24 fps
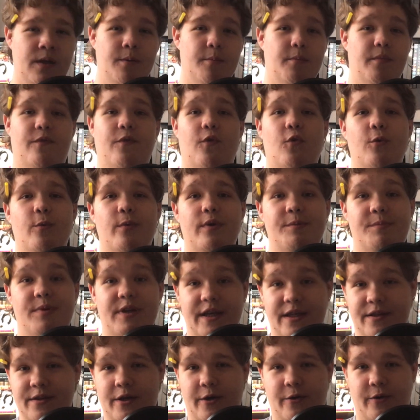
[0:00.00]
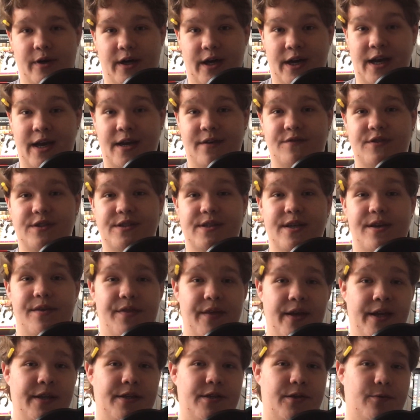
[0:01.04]
Before we begin though, I have to say
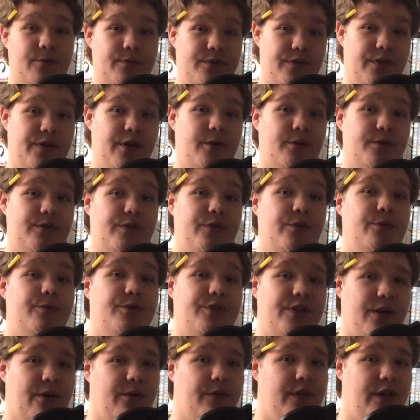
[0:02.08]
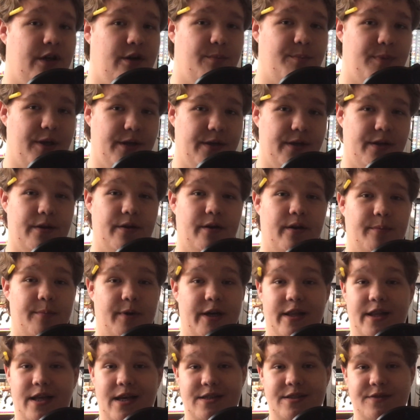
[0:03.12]
thank you to those who shared their opinion on
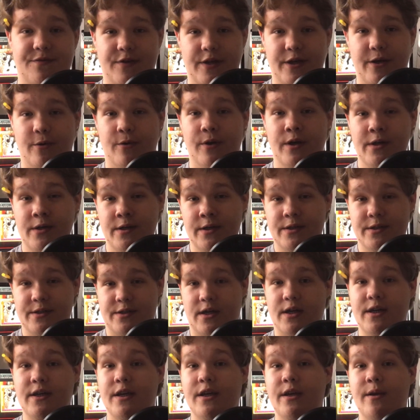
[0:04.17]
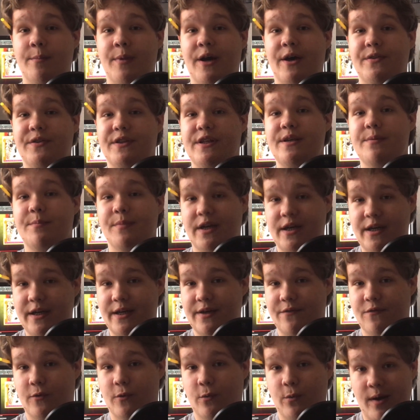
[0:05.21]
my last video talking about the many
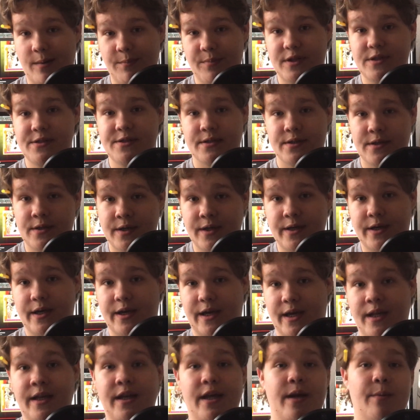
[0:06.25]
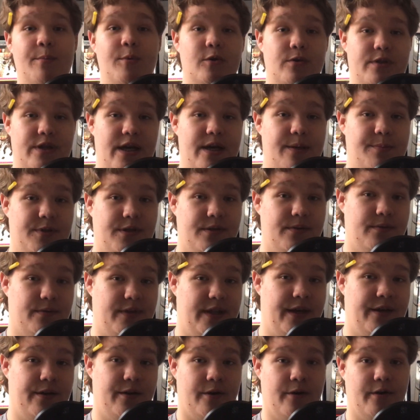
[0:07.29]
different weapons and ammo types
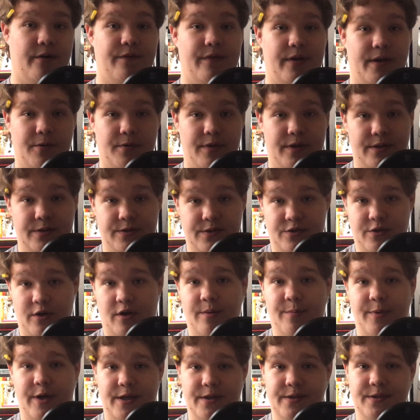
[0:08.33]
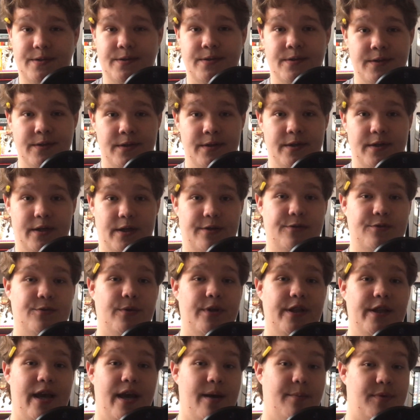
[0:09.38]
that are found in Starbase. I was
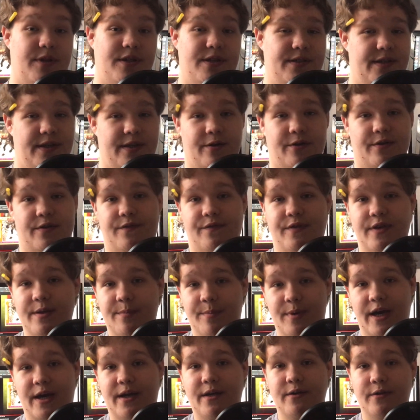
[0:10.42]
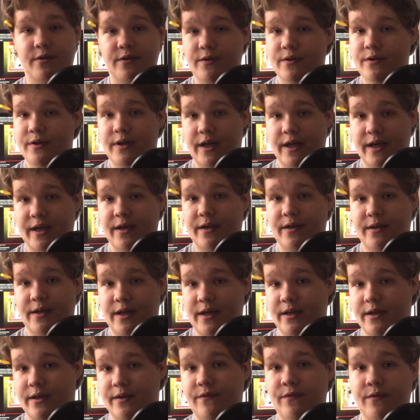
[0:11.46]
really happy to see all the feedback, good and
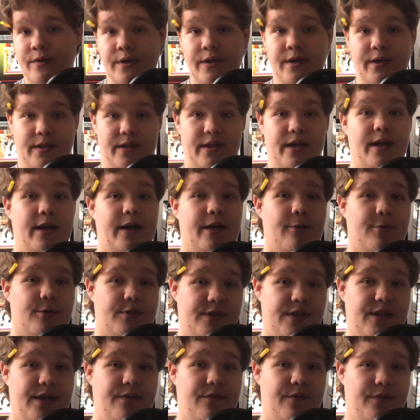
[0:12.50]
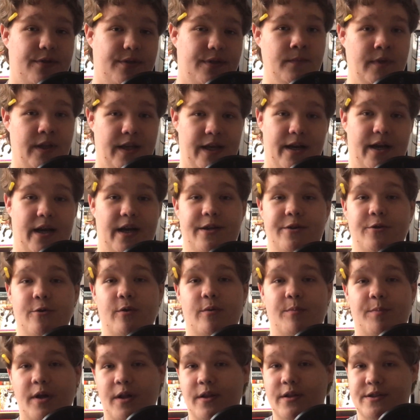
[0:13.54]
negative, that I received, and I do
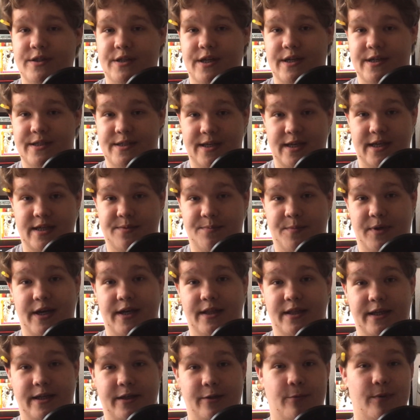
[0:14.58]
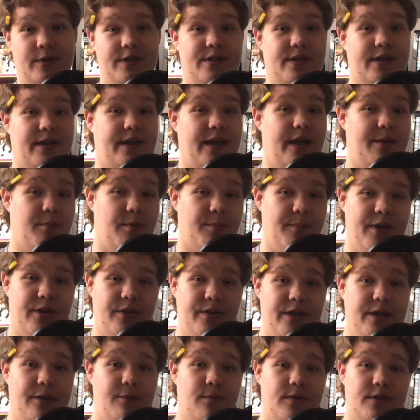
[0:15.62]
apologize as my linguistic
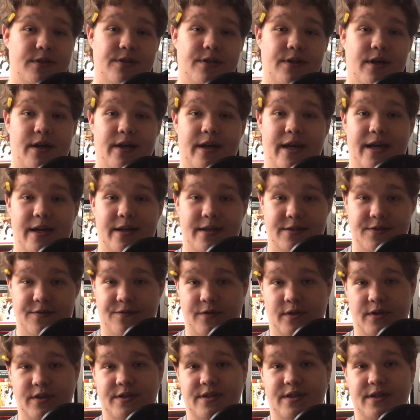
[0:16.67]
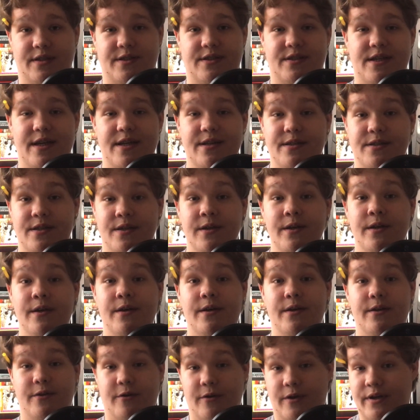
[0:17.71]
capability was not at its fullest extent
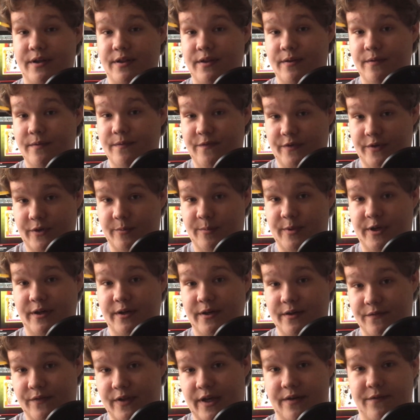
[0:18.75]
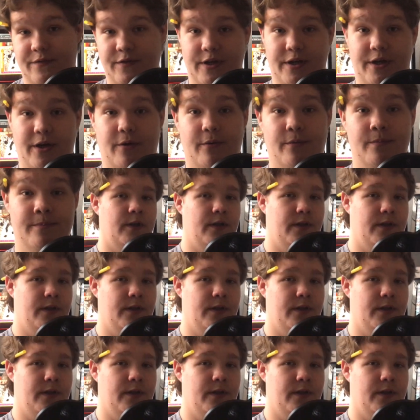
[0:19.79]
during the filming of that video.